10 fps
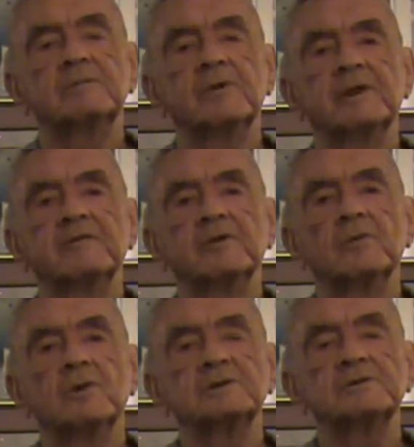whatever it
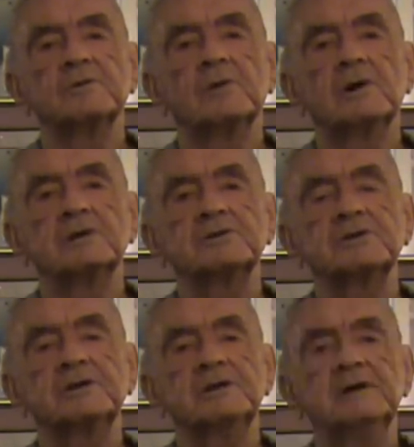was, the
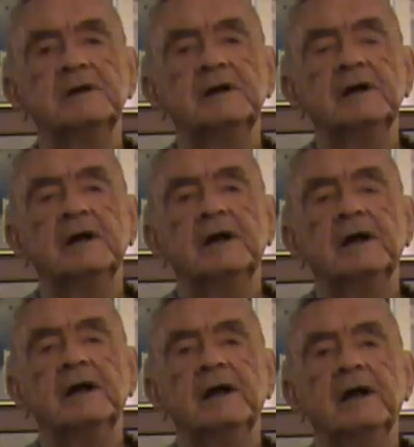Wash.
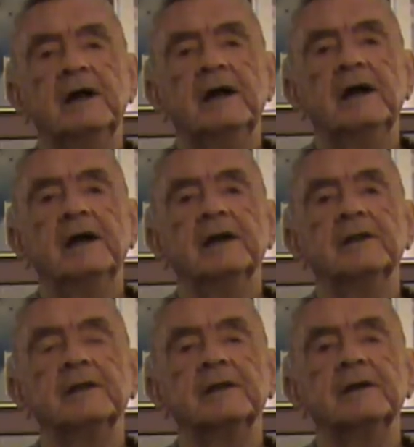
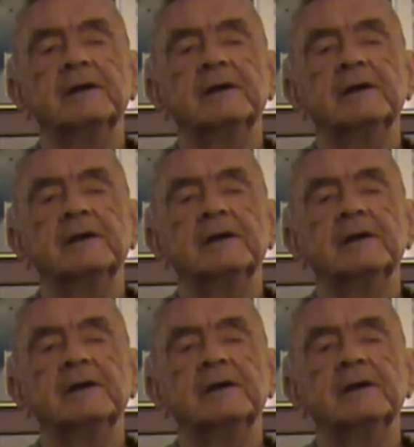And